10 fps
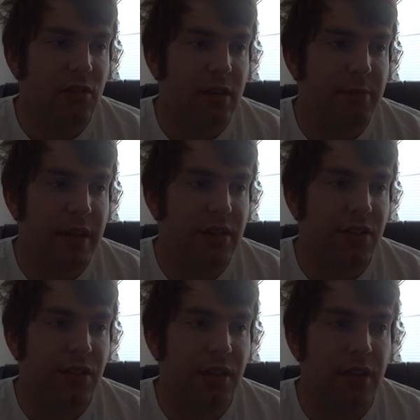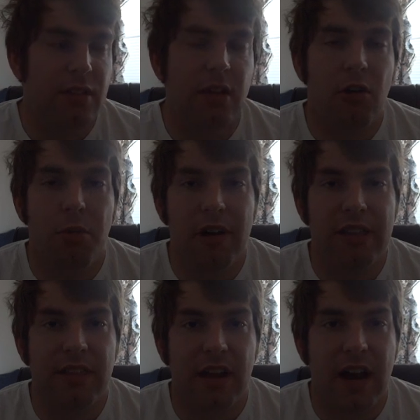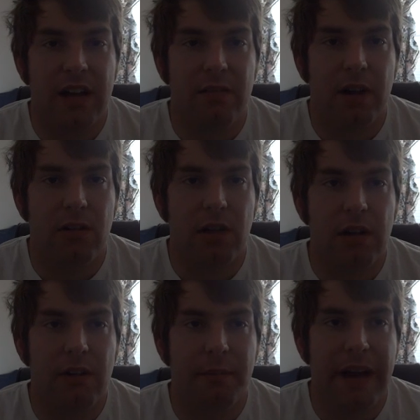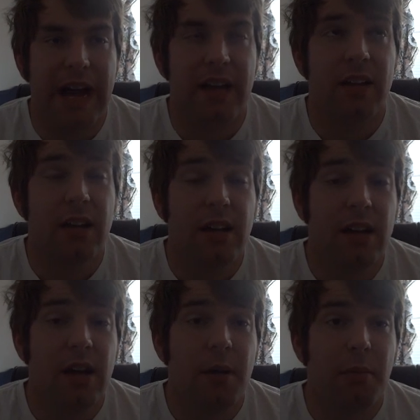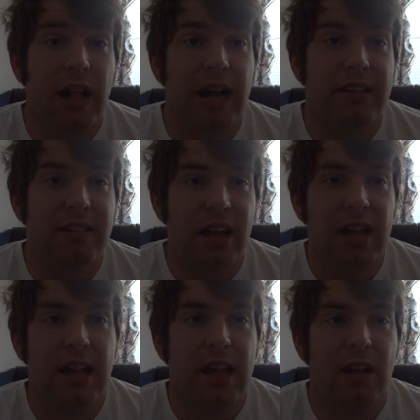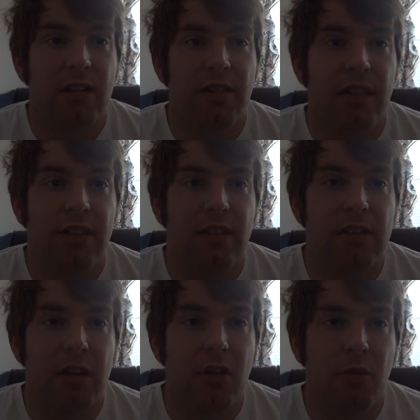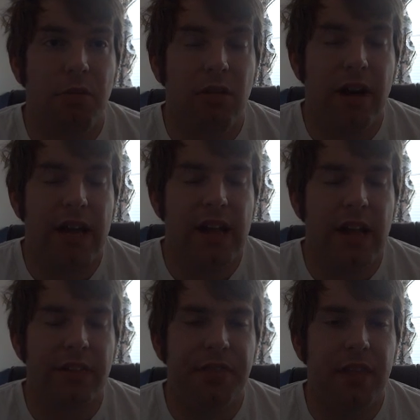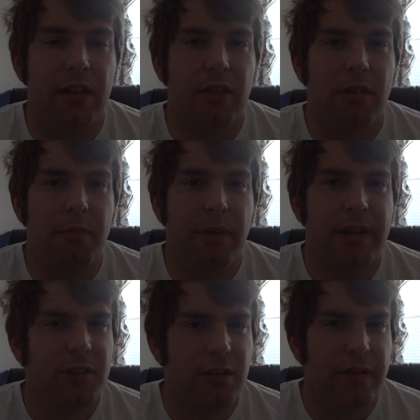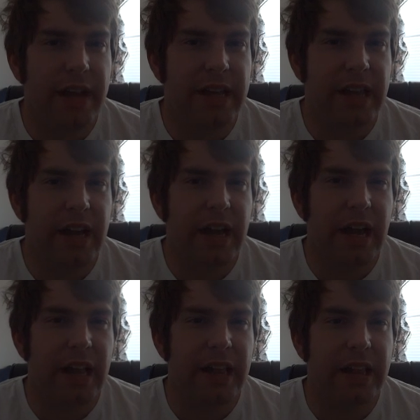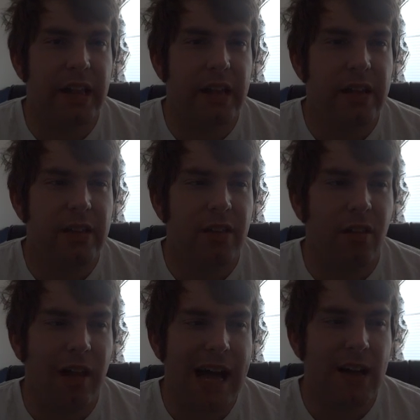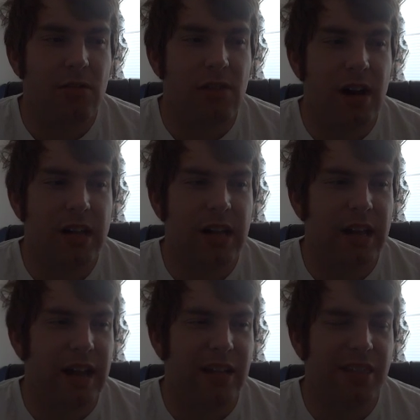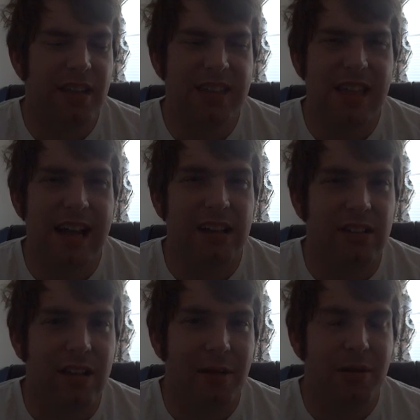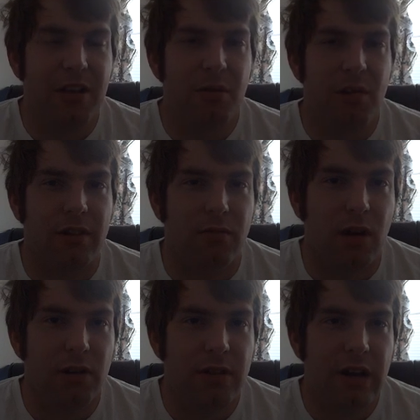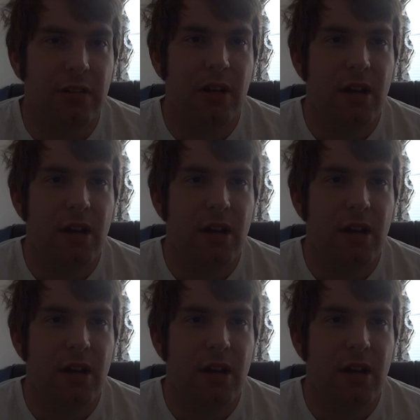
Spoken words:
missed the nickel plate and the Conrail going back. But I did hear that the nickel plate and the Pennsylvania and the Lackawanna and I think the N&W were in Roanoke,